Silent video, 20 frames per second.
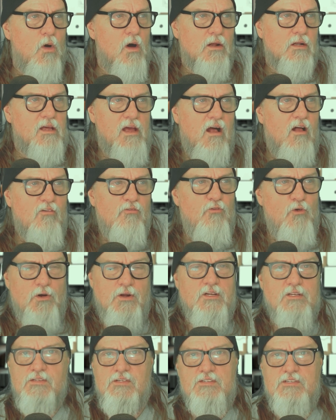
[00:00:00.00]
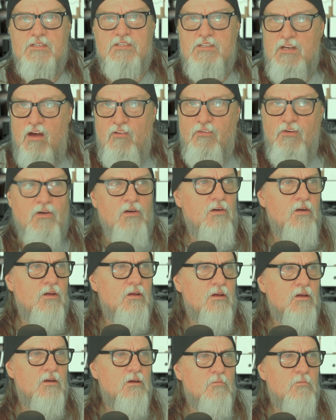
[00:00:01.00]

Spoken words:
want Californians to suffer.